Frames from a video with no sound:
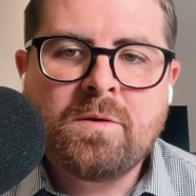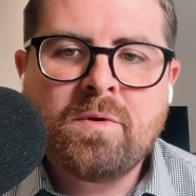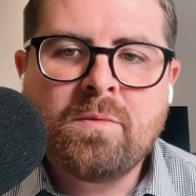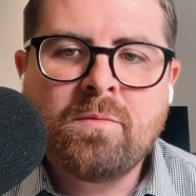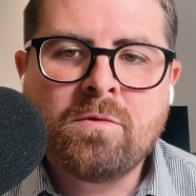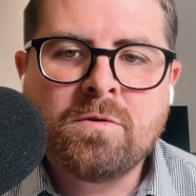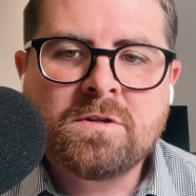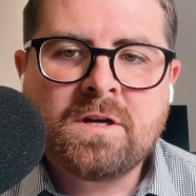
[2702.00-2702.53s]
a bit
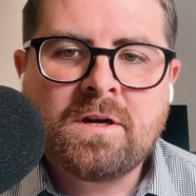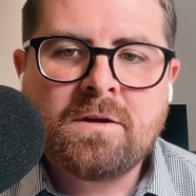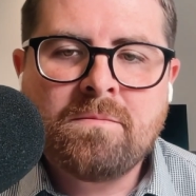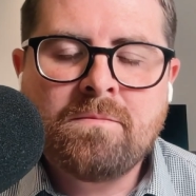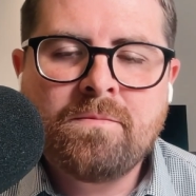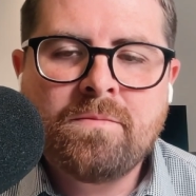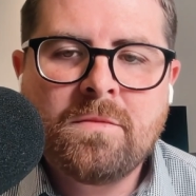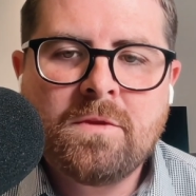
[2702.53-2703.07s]
more
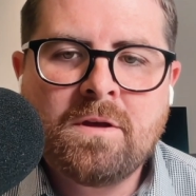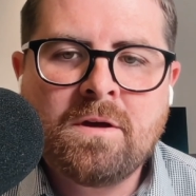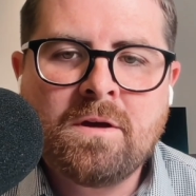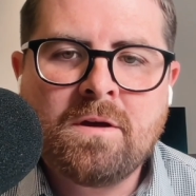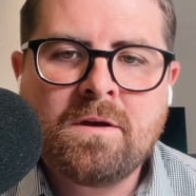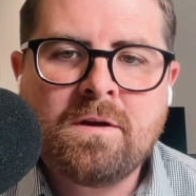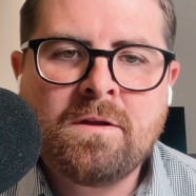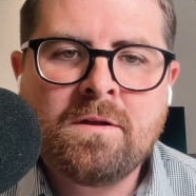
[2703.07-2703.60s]
time
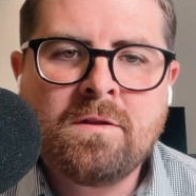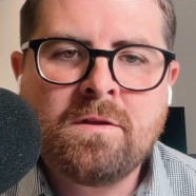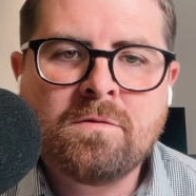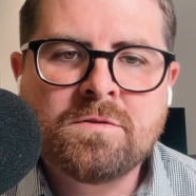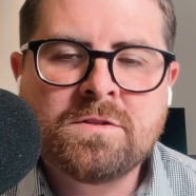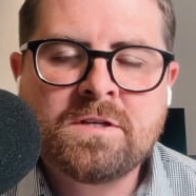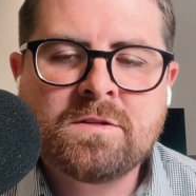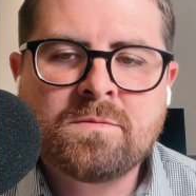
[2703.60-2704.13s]
uh, in the
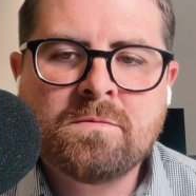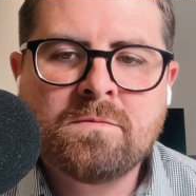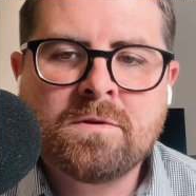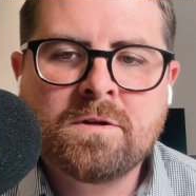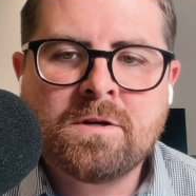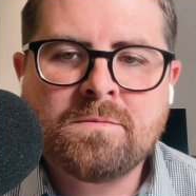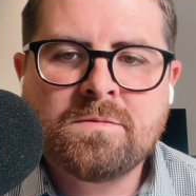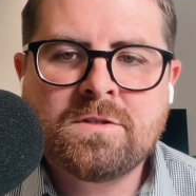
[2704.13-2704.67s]
Old Testament when
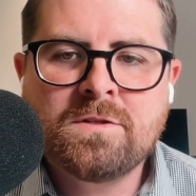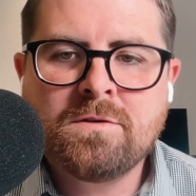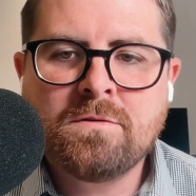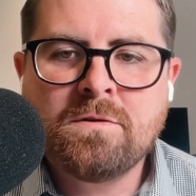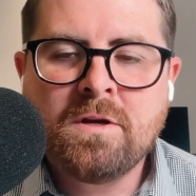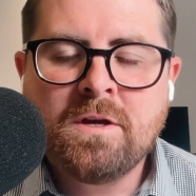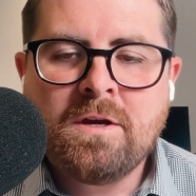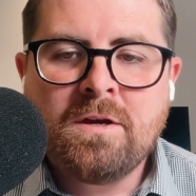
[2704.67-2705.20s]
it comes to
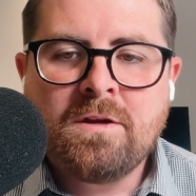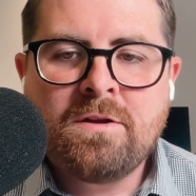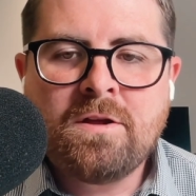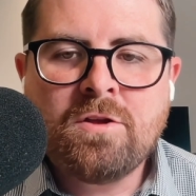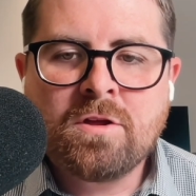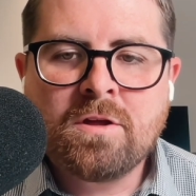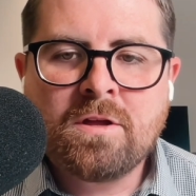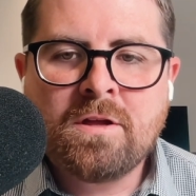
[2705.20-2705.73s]

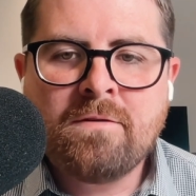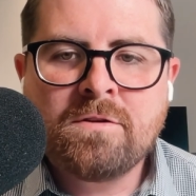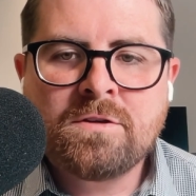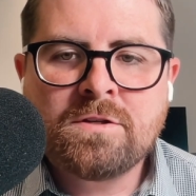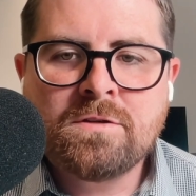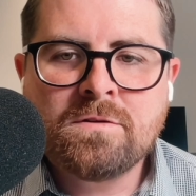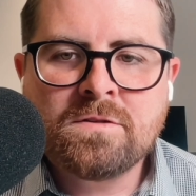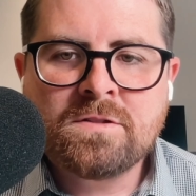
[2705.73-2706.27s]
teaching it even
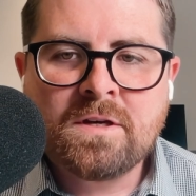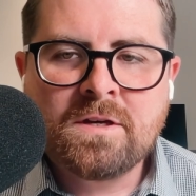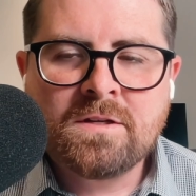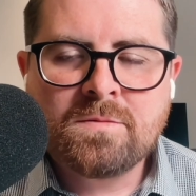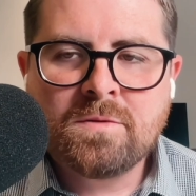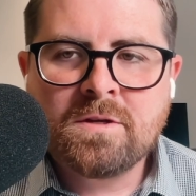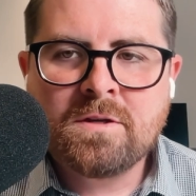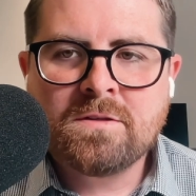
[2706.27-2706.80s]
to new
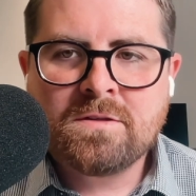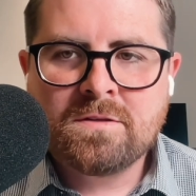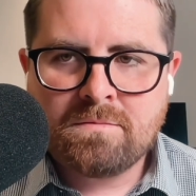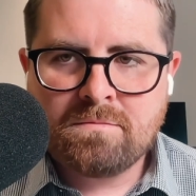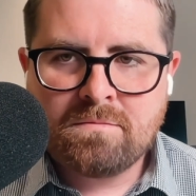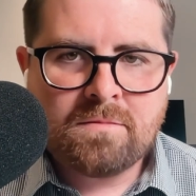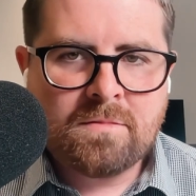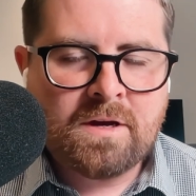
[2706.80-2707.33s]
saints because
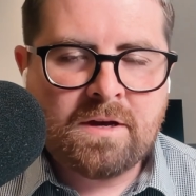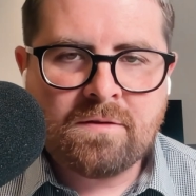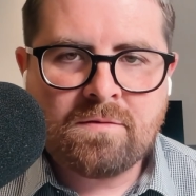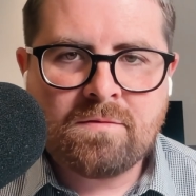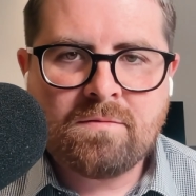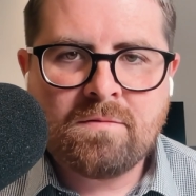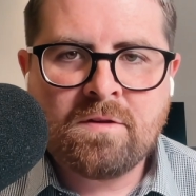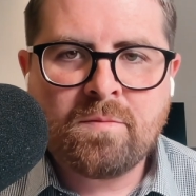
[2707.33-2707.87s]

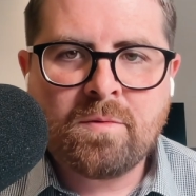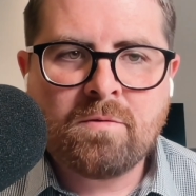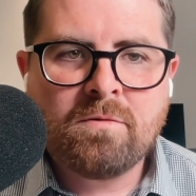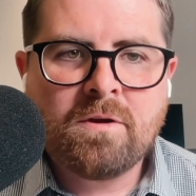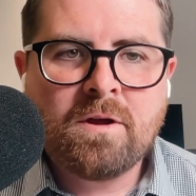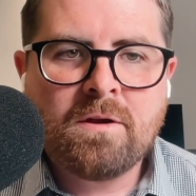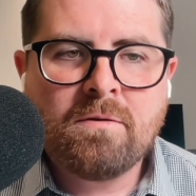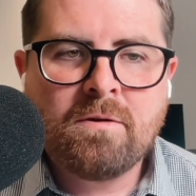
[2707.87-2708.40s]
as it's been
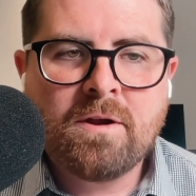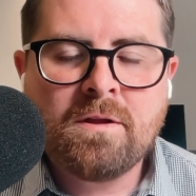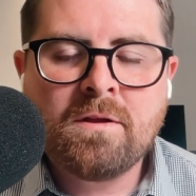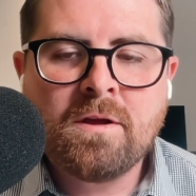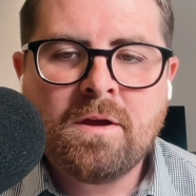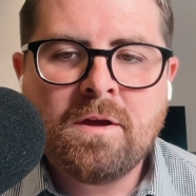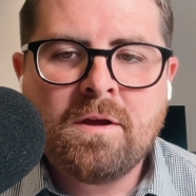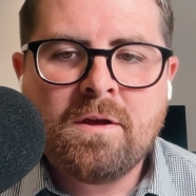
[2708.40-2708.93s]
reiterated
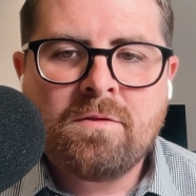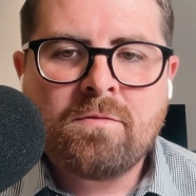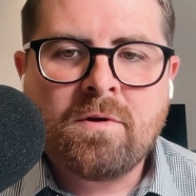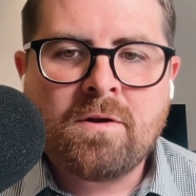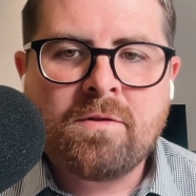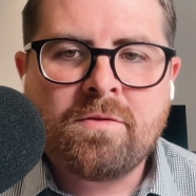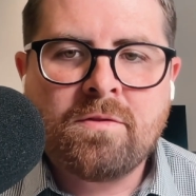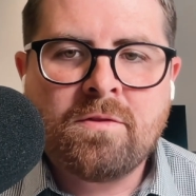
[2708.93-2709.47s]

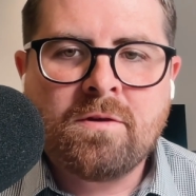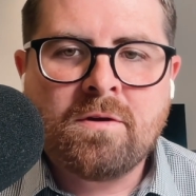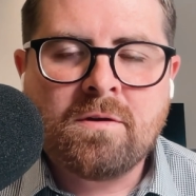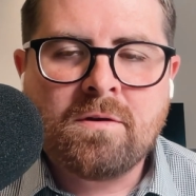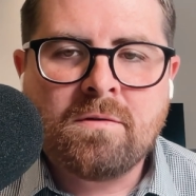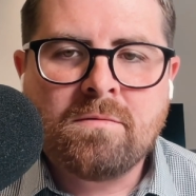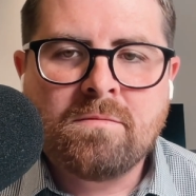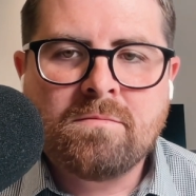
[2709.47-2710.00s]
throughout
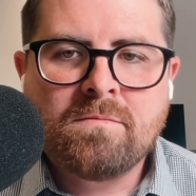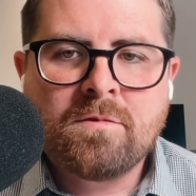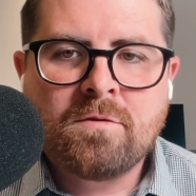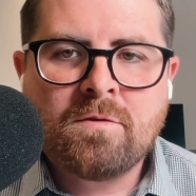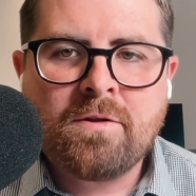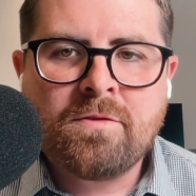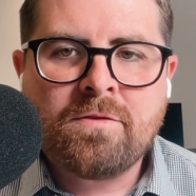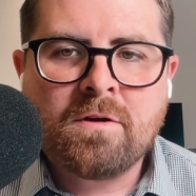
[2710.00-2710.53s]
the
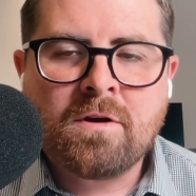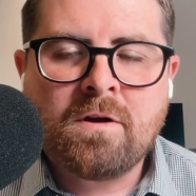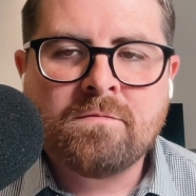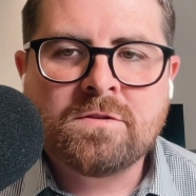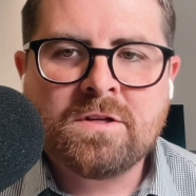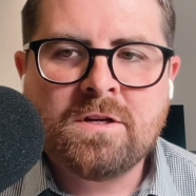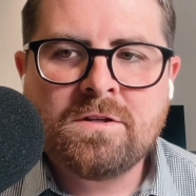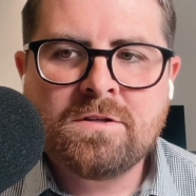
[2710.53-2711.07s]
throughout the
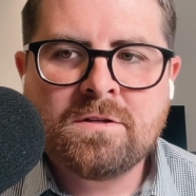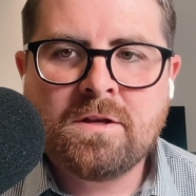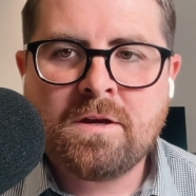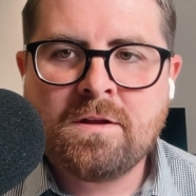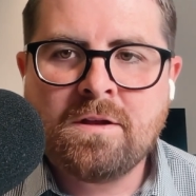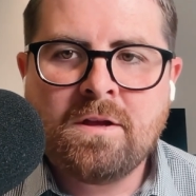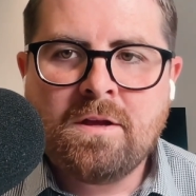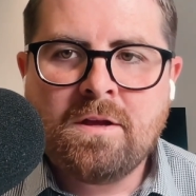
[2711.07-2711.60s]
conversation that